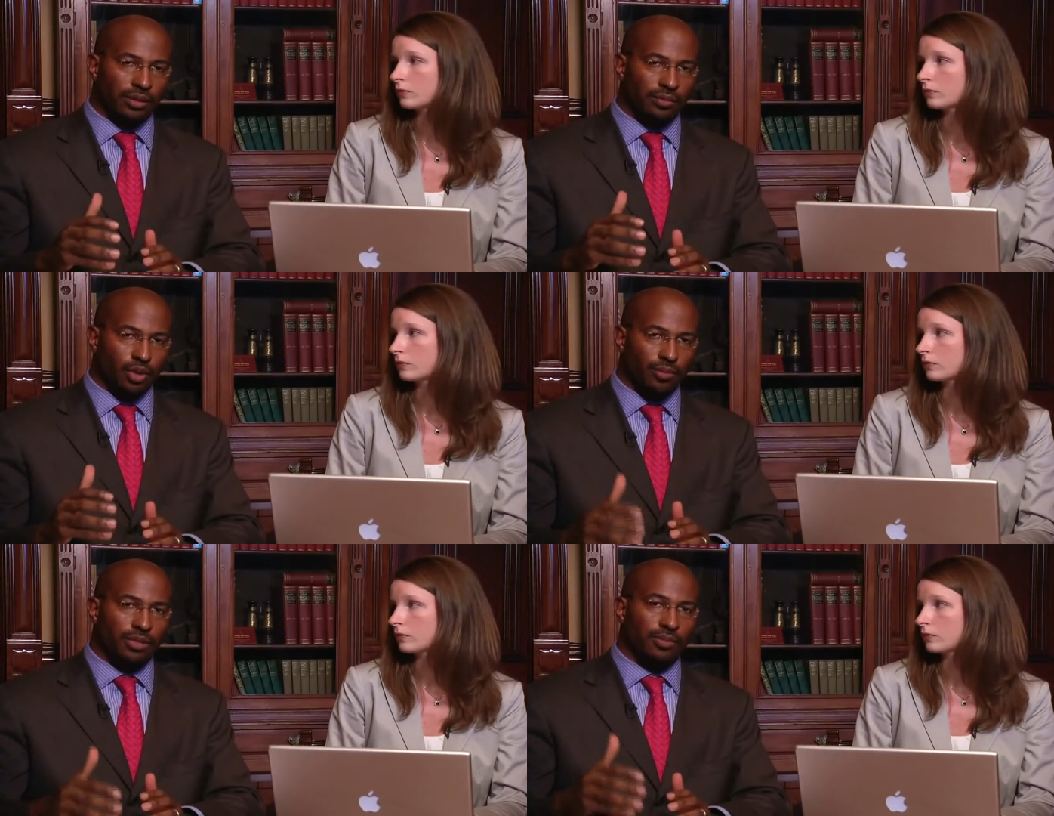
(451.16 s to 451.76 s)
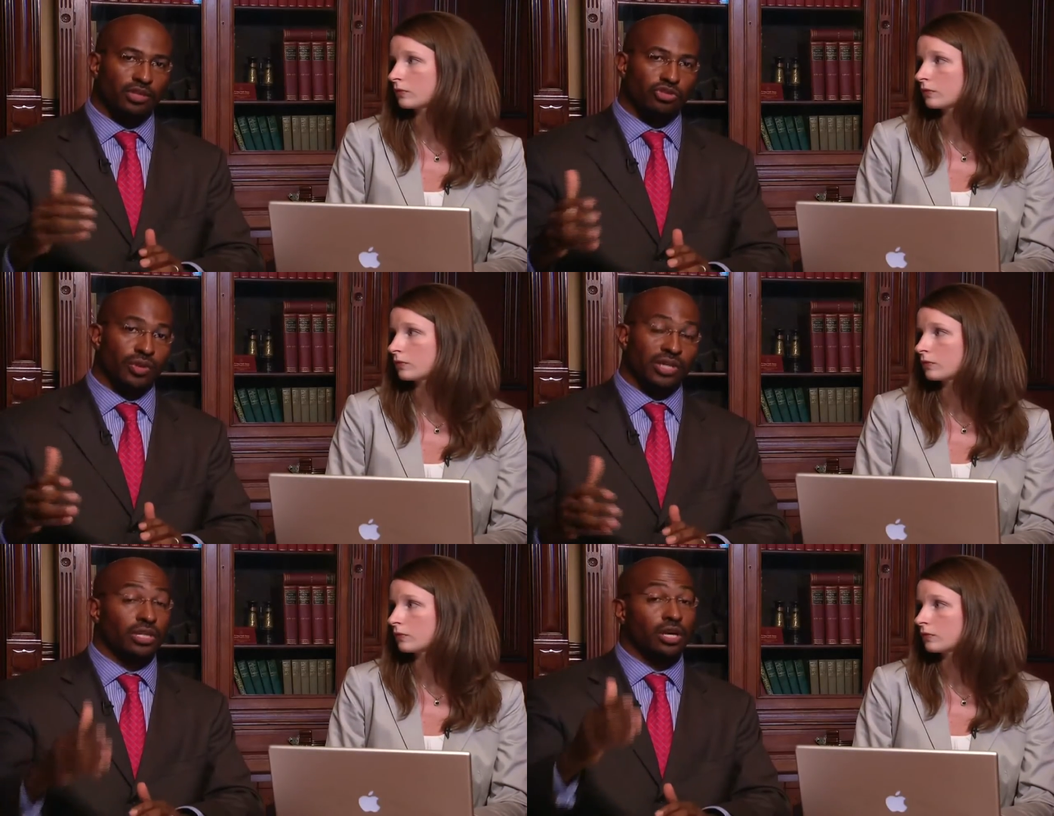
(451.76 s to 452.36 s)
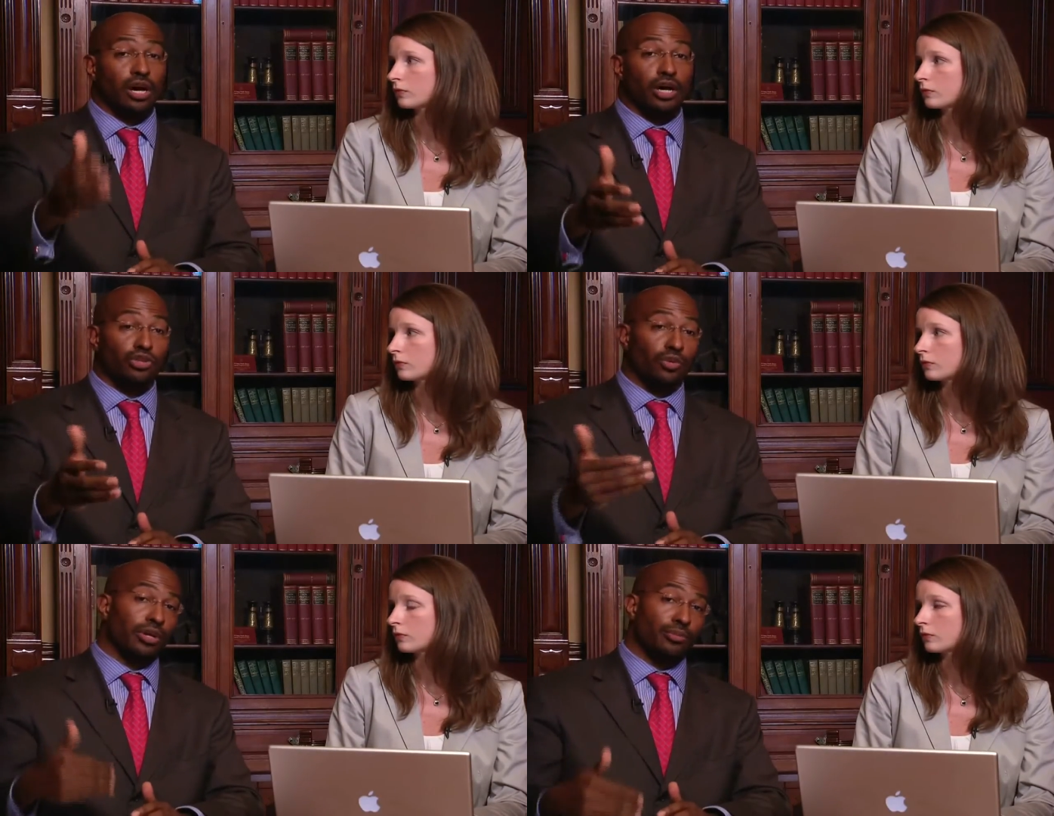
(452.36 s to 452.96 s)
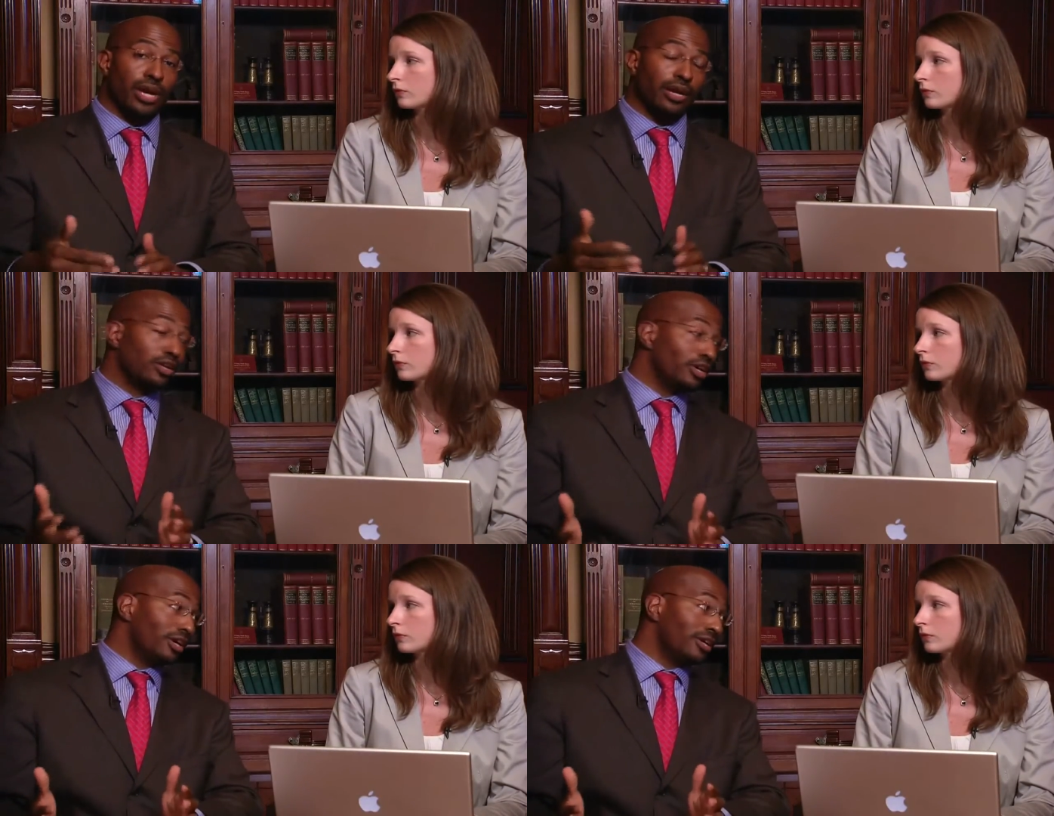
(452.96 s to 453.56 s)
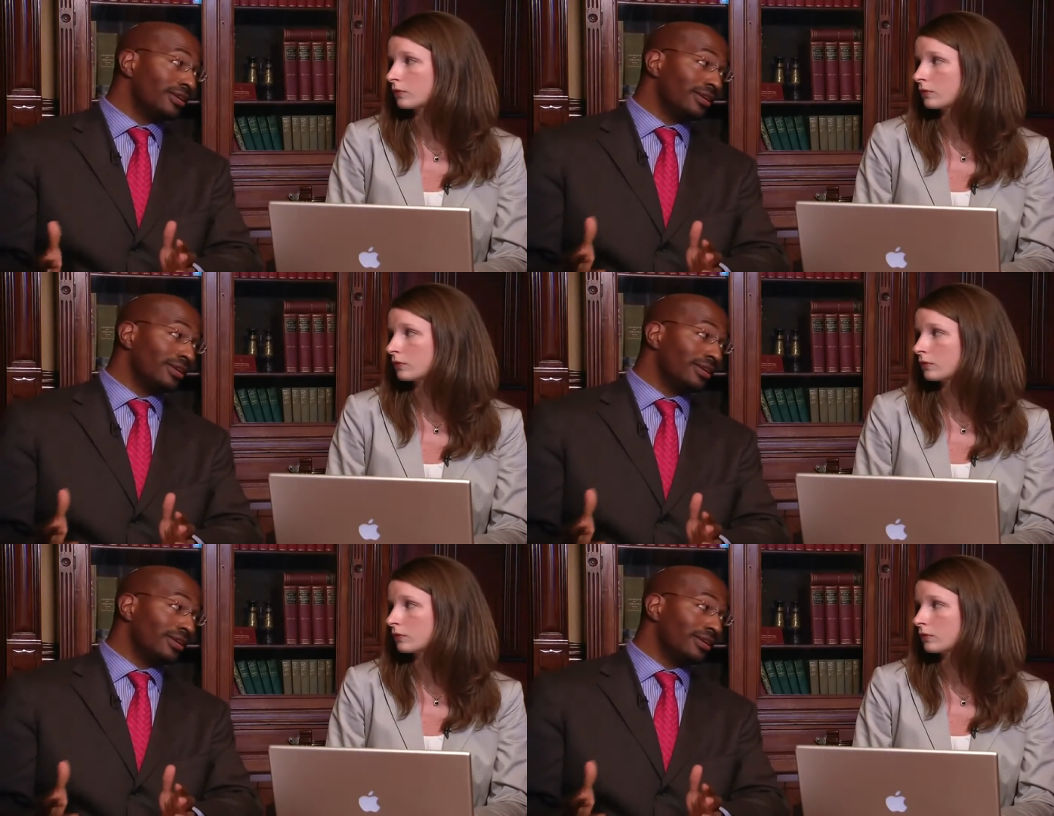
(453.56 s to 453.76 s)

Speaker 1: momentum in this direction. Also, I want to brag on HUD.